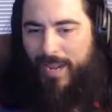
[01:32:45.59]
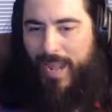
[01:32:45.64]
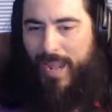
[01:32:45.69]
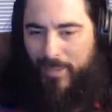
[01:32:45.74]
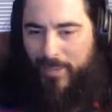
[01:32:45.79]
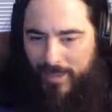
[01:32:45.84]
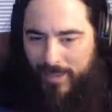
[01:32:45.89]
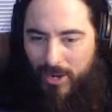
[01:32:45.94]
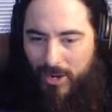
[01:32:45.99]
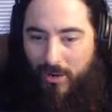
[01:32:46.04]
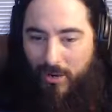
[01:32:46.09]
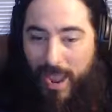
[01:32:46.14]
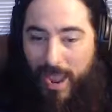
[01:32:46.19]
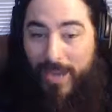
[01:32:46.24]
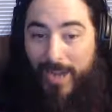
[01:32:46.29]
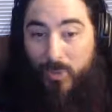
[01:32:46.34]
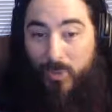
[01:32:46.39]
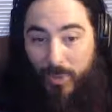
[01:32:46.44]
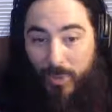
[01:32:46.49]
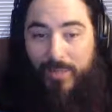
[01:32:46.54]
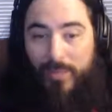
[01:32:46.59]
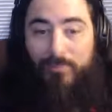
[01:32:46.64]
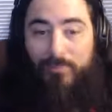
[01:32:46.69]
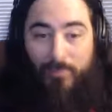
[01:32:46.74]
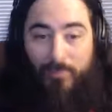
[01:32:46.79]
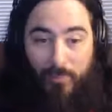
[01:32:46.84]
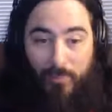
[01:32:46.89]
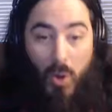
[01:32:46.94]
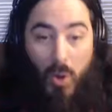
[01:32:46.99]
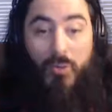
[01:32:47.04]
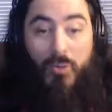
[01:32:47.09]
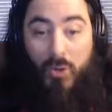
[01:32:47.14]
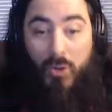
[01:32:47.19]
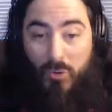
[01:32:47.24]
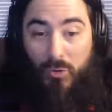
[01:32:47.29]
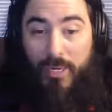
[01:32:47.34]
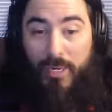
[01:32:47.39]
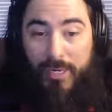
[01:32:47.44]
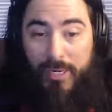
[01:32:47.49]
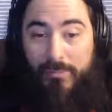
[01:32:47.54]
how they interact with, both
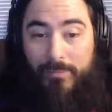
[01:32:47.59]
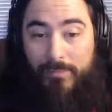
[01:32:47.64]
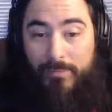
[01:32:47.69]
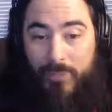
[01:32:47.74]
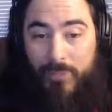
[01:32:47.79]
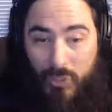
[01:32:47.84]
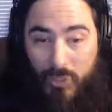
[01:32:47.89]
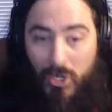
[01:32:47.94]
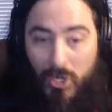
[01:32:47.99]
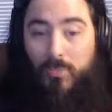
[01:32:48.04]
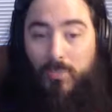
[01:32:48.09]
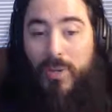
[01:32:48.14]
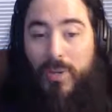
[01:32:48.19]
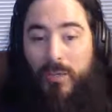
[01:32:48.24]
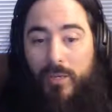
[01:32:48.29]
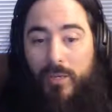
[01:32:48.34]
agreed, stupidity.